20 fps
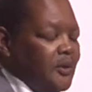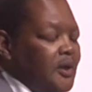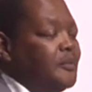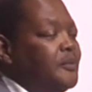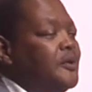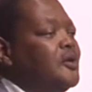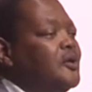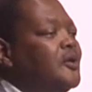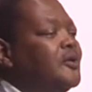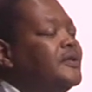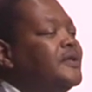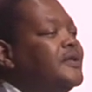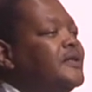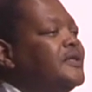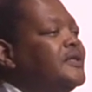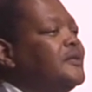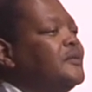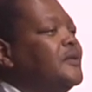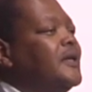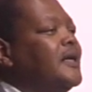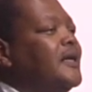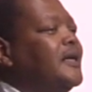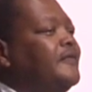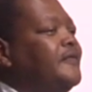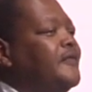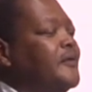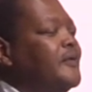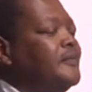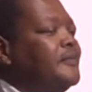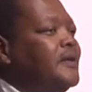what we noticed
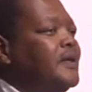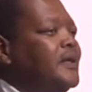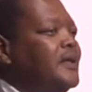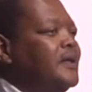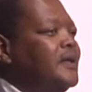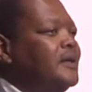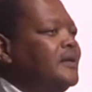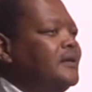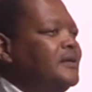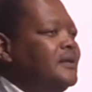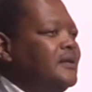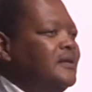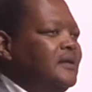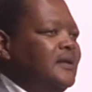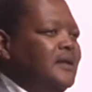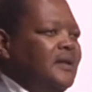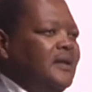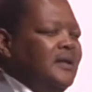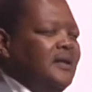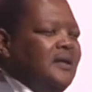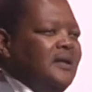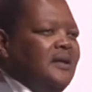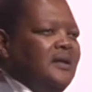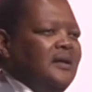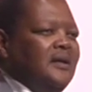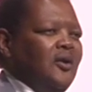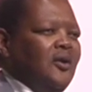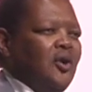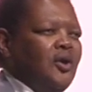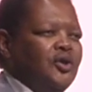from the
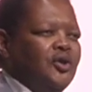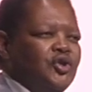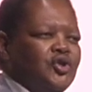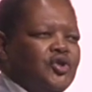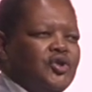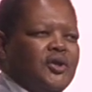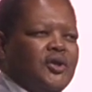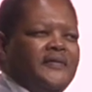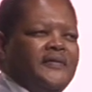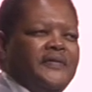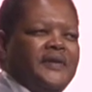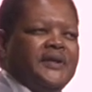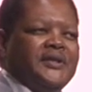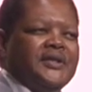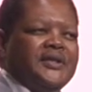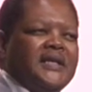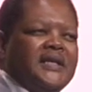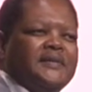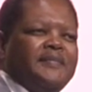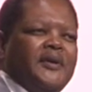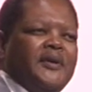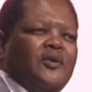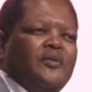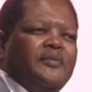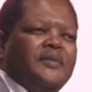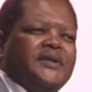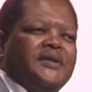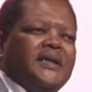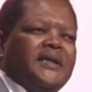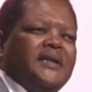launch of the Trust
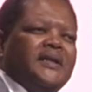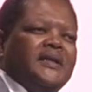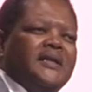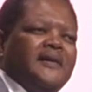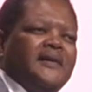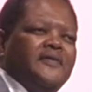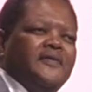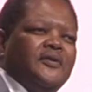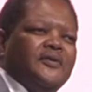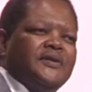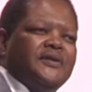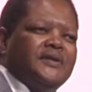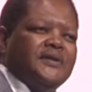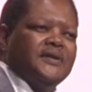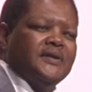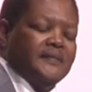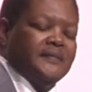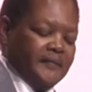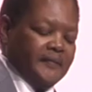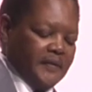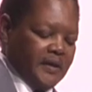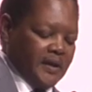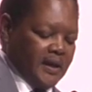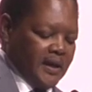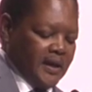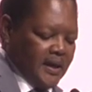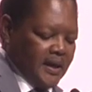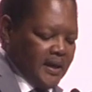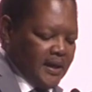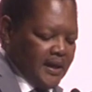Barometer in Davos
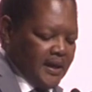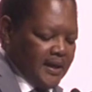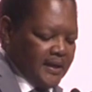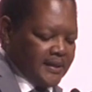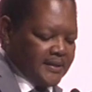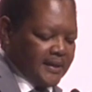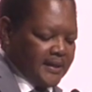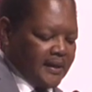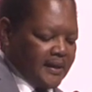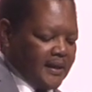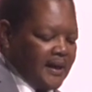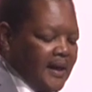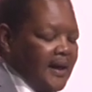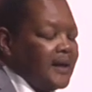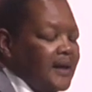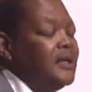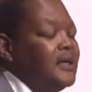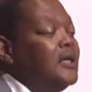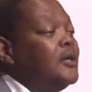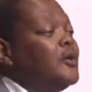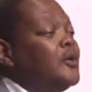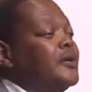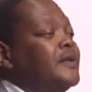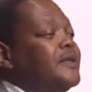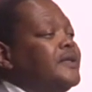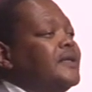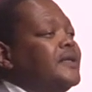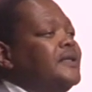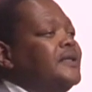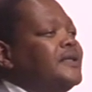is that there are key
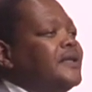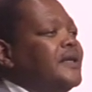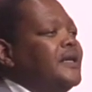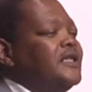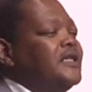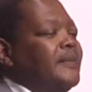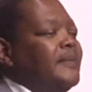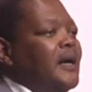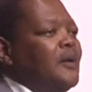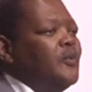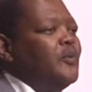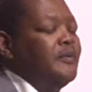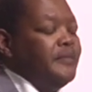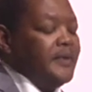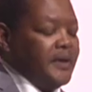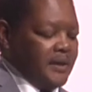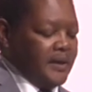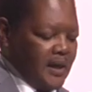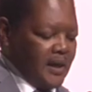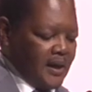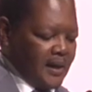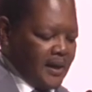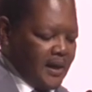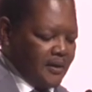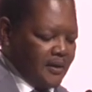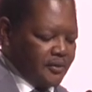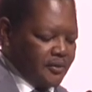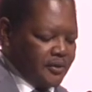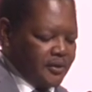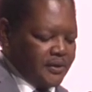concerns raised by women
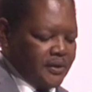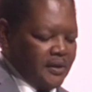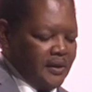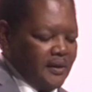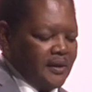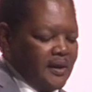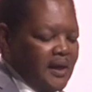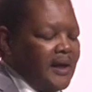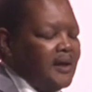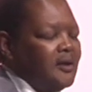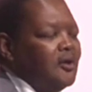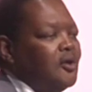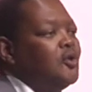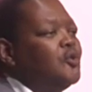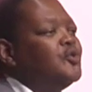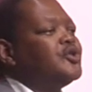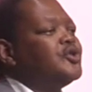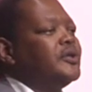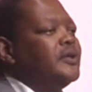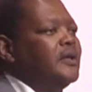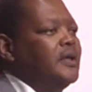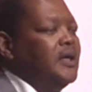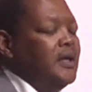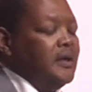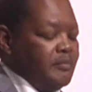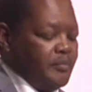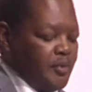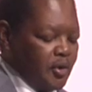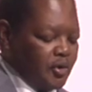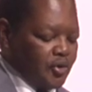around their inclusion
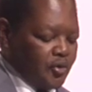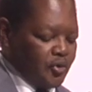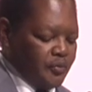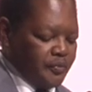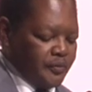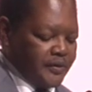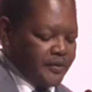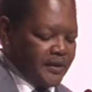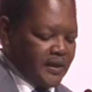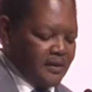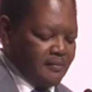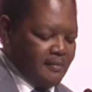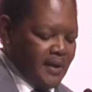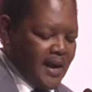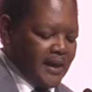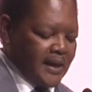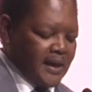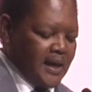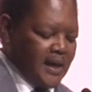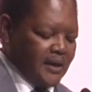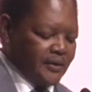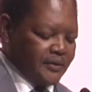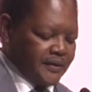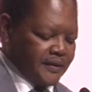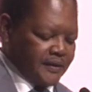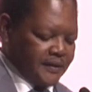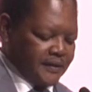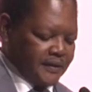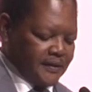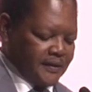in boardrooms in mining
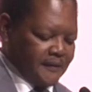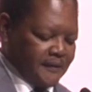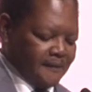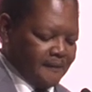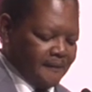houses.